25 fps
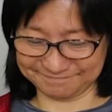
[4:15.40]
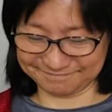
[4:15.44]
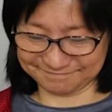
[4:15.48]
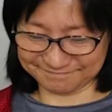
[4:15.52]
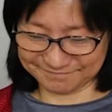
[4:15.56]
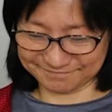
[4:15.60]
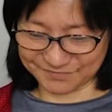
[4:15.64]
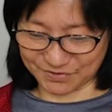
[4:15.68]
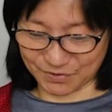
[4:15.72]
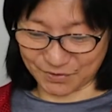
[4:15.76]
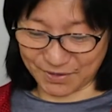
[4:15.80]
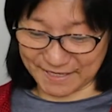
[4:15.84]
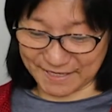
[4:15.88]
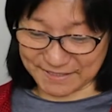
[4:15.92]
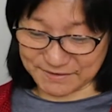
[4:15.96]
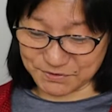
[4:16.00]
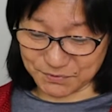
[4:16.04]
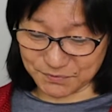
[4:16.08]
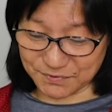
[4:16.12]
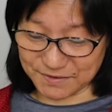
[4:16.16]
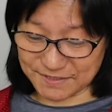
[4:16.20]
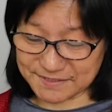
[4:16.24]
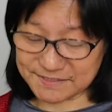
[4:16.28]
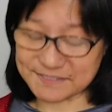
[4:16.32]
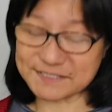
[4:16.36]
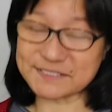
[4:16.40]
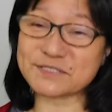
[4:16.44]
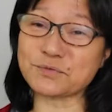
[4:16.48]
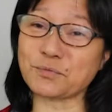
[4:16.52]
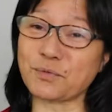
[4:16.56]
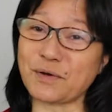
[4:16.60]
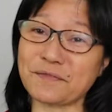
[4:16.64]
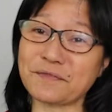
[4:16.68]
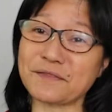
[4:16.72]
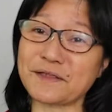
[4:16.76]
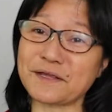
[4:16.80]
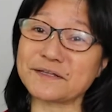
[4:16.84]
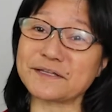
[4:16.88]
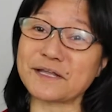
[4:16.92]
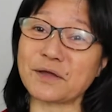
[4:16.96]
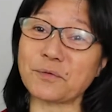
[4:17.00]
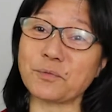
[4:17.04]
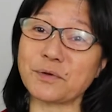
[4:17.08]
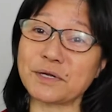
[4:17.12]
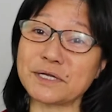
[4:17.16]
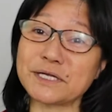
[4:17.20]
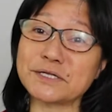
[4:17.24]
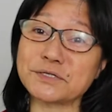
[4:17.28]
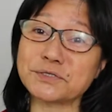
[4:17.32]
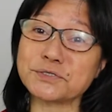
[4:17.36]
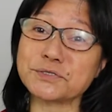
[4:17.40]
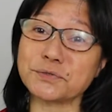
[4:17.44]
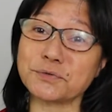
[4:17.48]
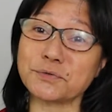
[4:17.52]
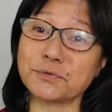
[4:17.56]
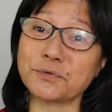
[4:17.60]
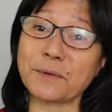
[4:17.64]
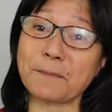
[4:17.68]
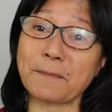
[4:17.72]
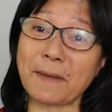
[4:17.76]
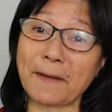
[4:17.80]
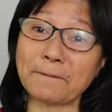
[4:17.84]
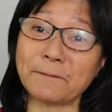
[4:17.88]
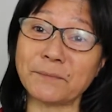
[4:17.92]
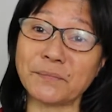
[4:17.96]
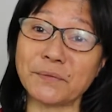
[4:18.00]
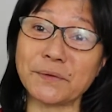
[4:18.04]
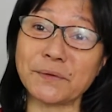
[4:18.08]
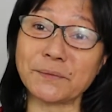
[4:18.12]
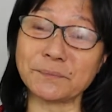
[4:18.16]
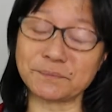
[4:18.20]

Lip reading: Okay, so this is one thing that we need to remember.